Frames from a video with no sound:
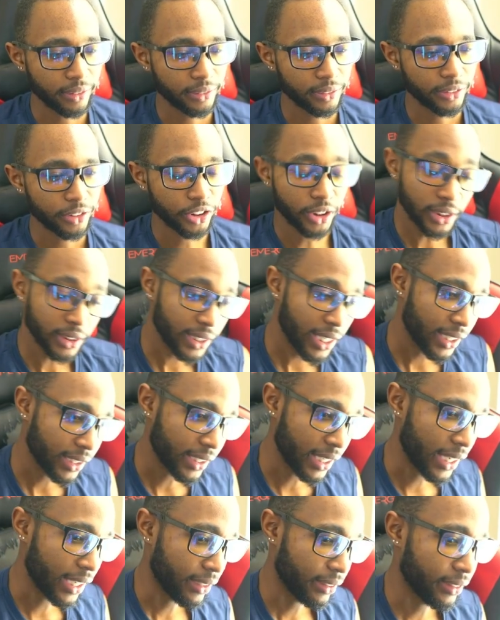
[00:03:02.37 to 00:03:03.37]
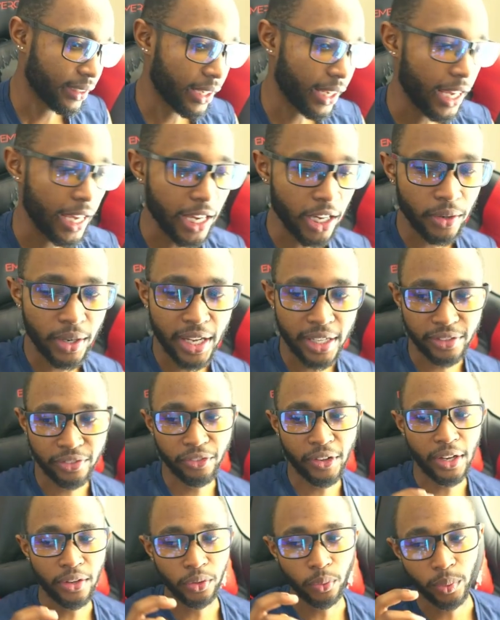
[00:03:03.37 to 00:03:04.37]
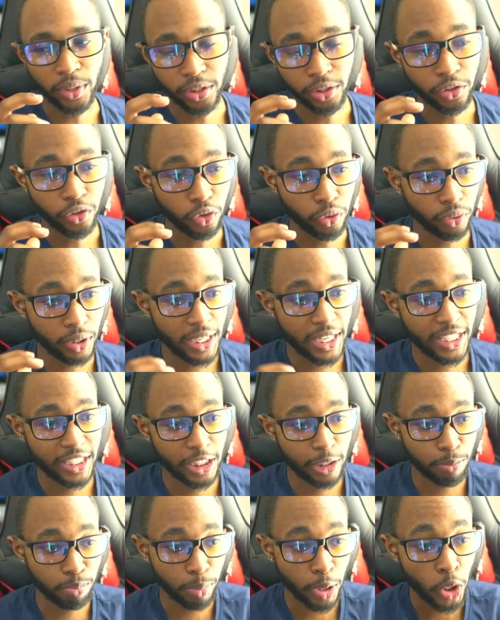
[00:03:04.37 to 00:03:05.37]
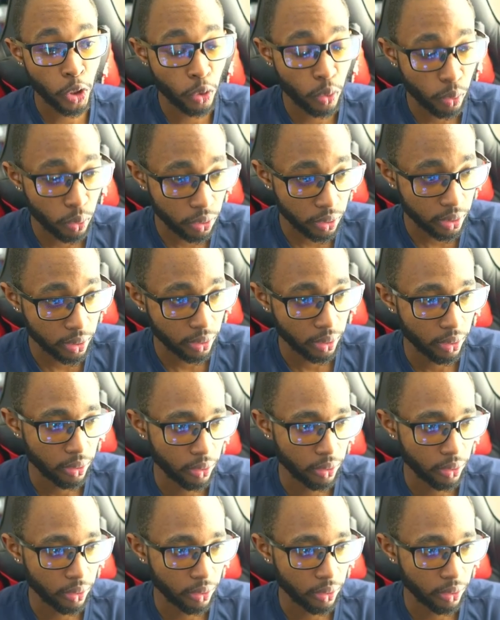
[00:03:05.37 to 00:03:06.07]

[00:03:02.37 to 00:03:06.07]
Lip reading: just like that, L has found a way to transpose